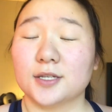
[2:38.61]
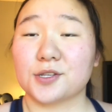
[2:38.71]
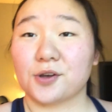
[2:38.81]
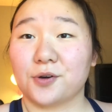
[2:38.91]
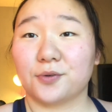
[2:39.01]

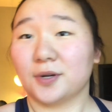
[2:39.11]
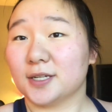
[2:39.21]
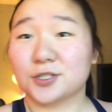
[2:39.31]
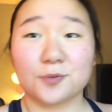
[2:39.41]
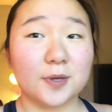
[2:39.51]
so
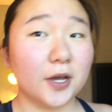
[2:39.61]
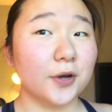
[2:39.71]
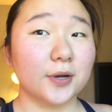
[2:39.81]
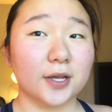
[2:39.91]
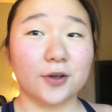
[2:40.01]
should be
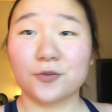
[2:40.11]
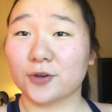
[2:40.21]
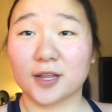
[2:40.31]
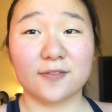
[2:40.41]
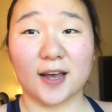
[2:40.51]
going
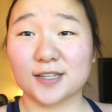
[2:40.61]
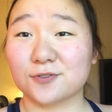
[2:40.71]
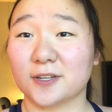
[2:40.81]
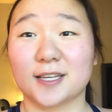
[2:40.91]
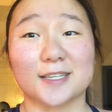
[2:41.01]
really
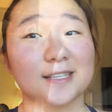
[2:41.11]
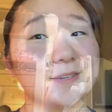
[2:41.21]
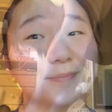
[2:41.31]
fast, really easy.